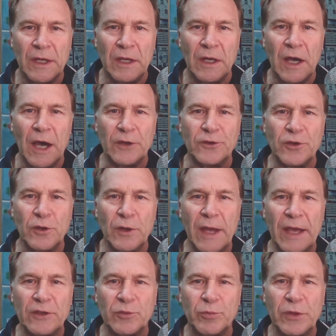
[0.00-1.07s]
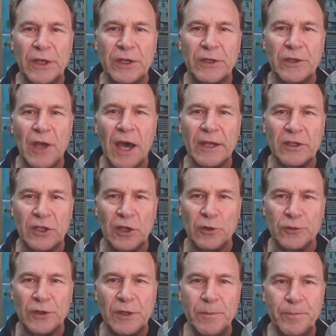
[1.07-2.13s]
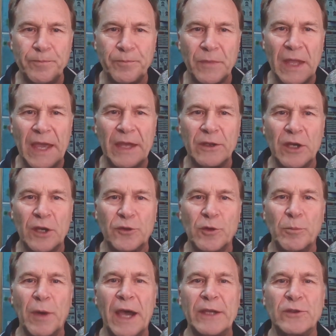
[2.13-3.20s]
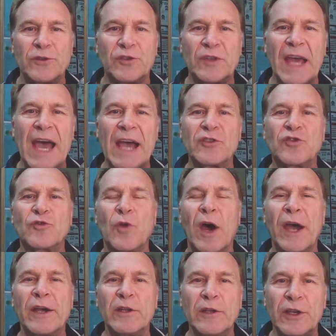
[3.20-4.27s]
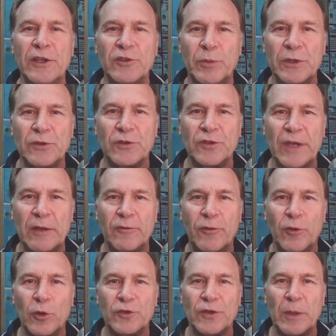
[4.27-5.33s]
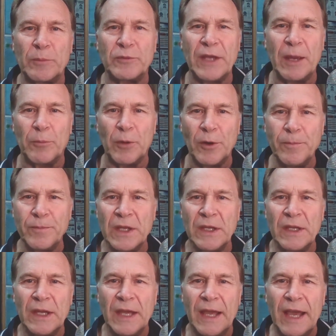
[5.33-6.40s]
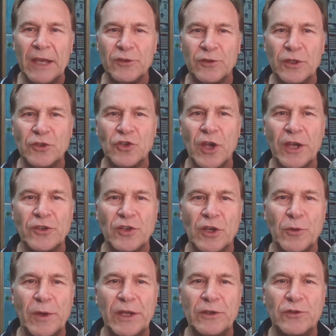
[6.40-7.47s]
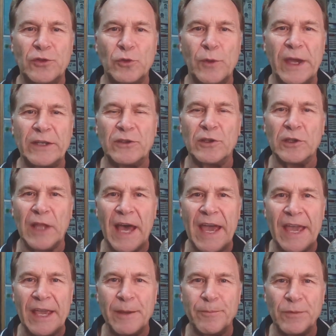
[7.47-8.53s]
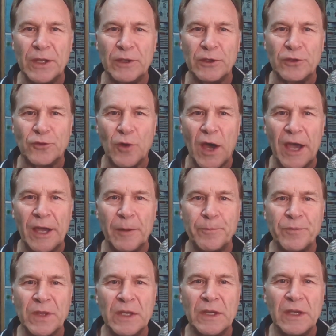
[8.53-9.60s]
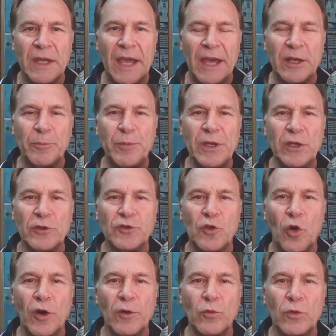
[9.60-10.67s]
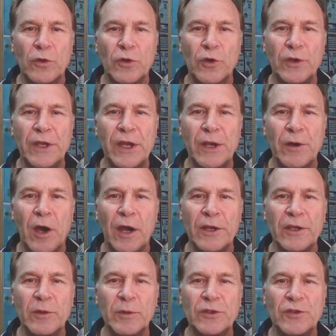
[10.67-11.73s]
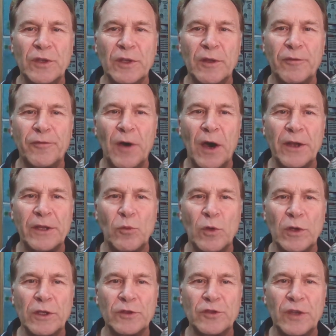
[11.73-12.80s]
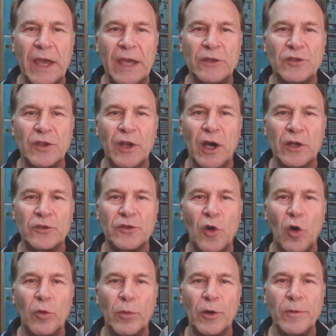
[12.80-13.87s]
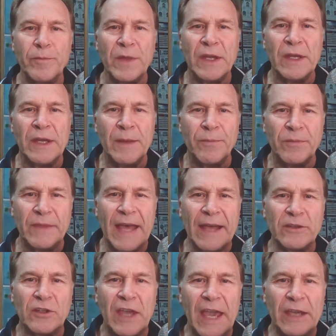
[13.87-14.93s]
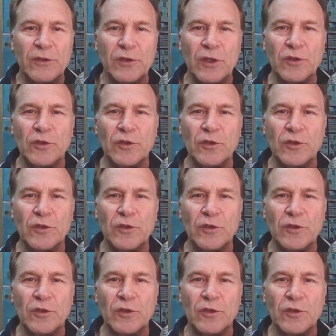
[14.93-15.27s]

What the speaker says: Hunter has pleaded not guilty, and Hunter Biden's tax trial has been set for September, as the judge agreed to a delay in the trial. An appeals court could hear arguments in the Fani Willis case in October. That case is